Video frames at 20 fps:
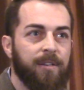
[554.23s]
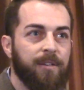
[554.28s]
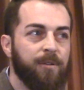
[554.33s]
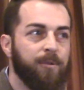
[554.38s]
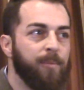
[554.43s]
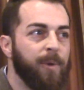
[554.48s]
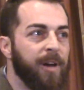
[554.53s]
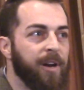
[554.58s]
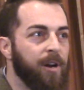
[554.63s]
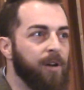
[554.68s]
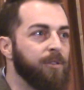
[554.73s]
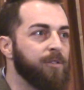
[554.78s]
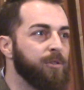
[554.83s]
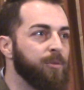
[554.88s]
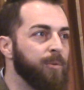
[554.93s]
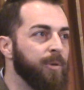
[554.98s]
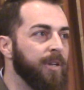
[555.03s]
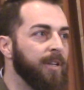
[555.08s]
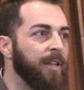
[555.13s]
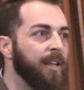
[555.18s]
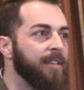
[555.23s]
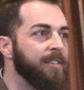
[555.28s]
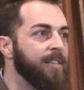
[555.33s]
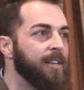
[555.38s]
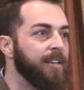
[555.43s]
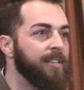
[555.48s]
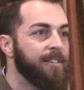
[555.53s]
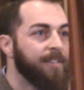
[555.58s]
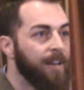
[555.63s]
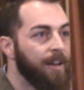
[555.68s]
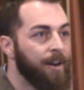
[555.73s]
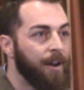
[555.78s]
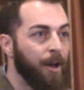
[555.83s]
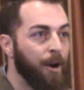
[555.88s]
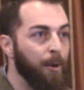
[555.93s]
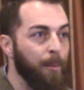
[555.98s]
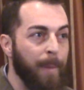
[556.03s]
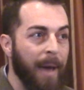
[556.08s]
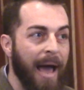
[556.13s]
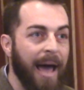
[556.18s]
you might also realize that it's not
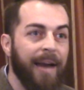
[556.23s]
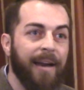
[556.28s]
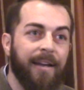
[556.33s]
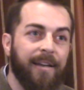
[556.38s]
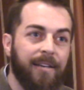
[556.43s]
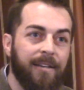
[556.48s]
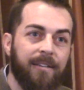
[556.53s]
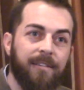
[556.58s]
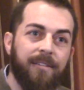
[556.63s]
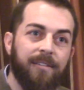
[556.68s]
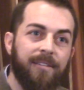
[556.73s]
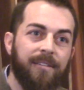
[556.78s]
automatic.